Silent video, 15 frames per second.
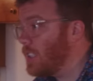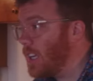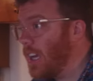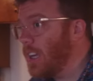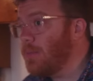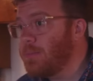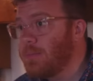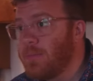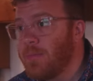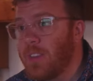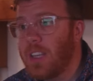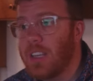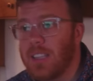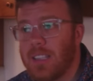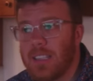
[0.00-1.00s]
design
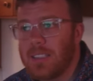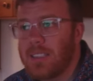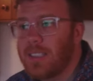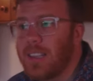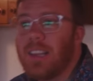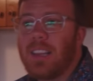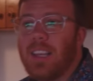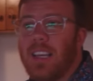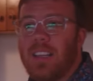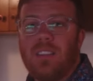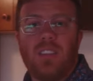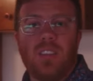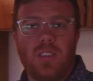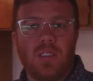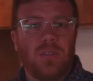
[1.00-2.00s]
is
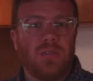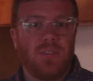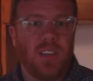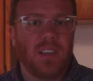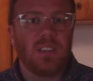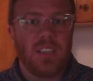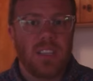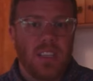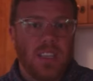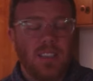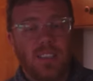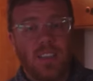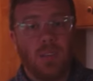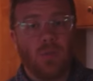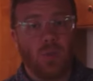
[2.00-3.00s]
that they're fairly
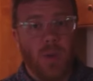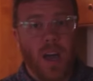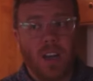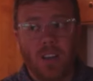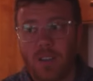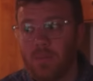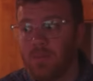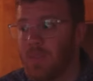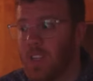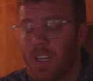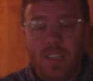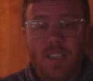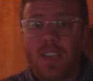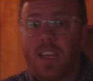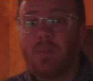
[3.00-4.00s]
easy to remodel.
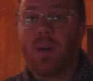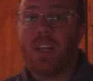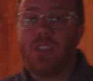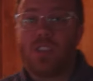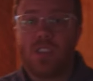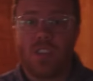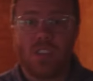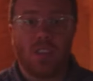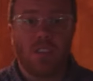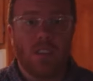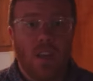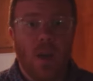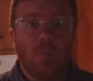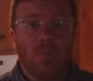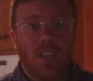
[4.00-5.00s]
It doesn't take much
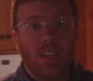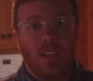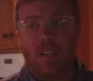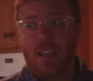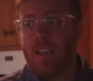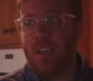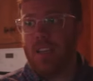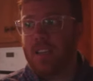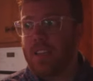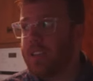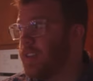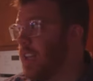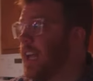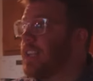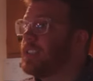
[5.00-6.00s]
to update a
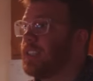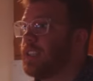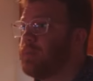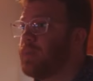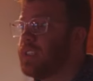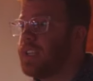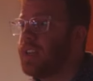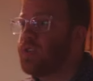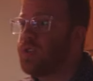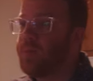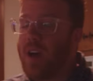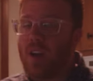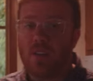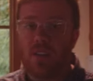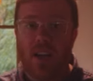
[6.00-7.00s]
classic mid-century
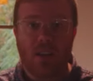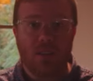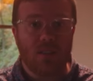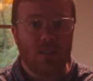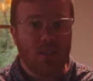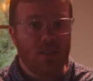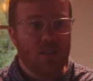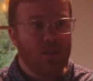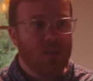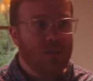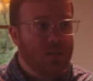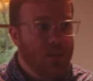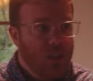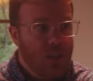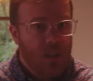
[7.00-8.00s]
modern house
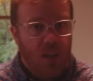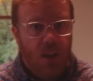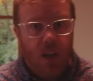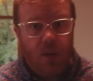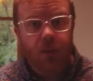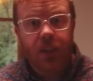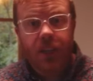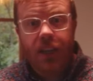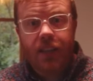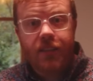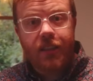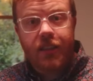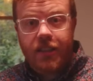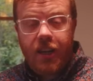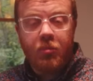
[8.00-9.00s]
into a really
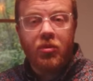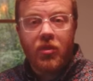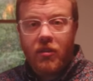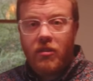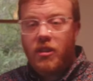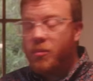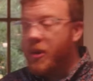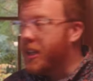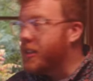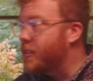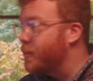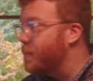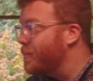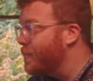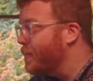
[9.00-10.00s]
nice contemporary
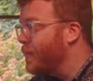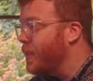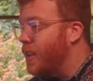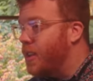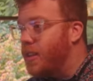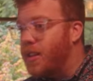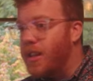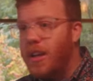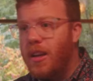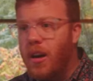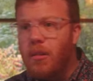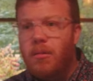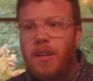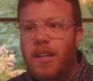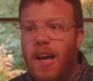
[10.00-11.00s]
space. They
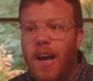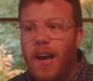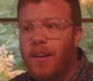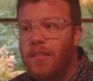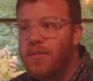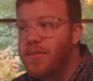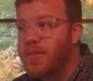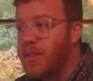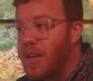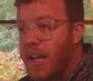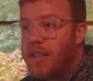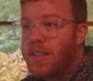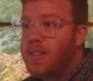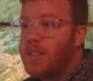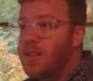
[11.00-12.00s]
already have
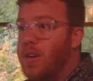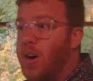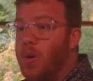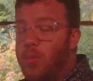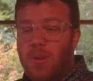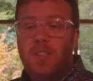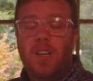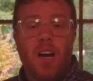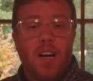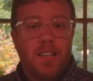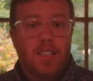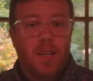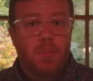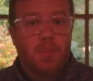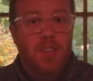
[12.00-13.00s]
nice open
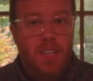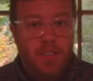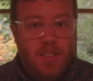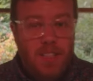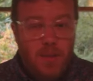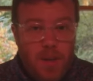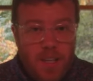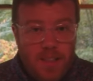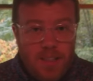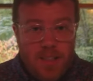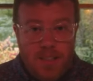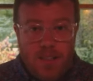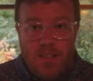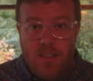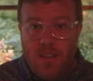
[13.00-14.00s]
concept living
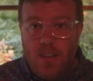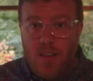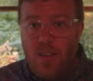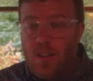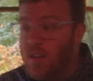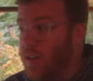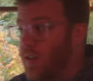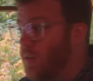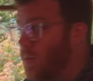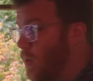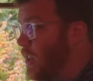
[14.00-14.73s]
spaces. The